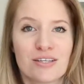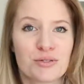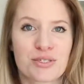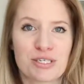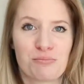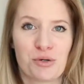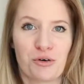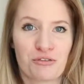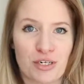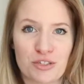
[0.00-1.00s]
little
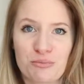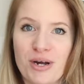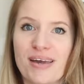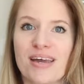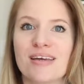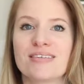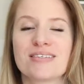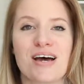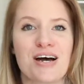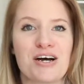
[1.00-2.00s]
simple French braids,
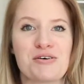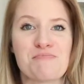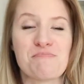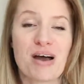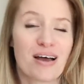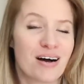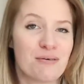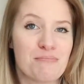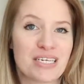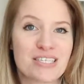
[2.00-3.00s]

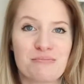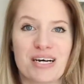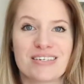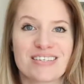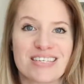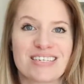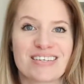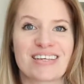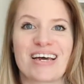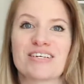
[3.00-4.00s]
messy buns, things
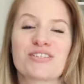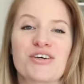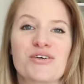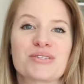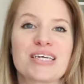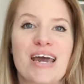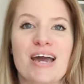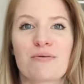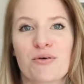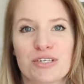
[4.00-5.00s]
like that. So today
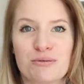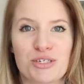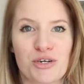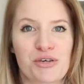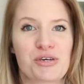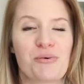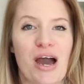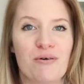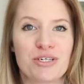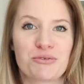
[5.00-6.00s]
I'm going to be showing you
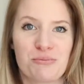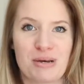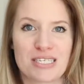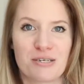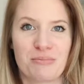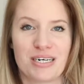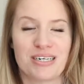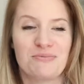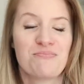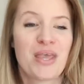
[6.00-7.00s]
how I do a messy
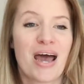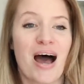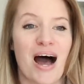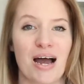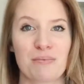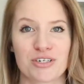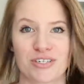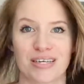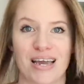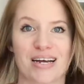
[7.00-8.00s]
bun. I
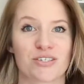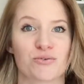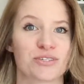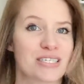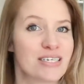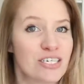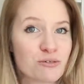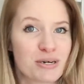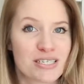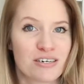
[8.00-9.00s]
personally had to reteach
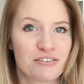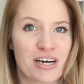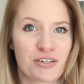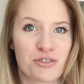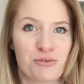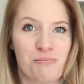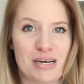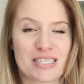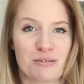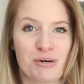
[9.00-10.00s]
myself how to do a
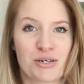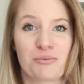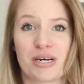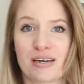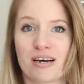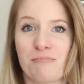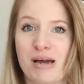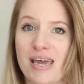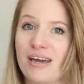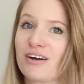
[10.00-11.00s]
messy bun when I cut
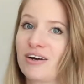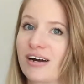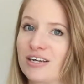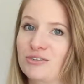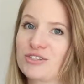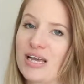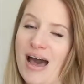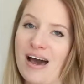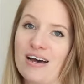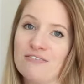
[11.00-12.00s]
my hair. I used to
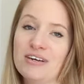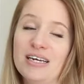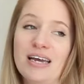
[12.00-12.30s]
have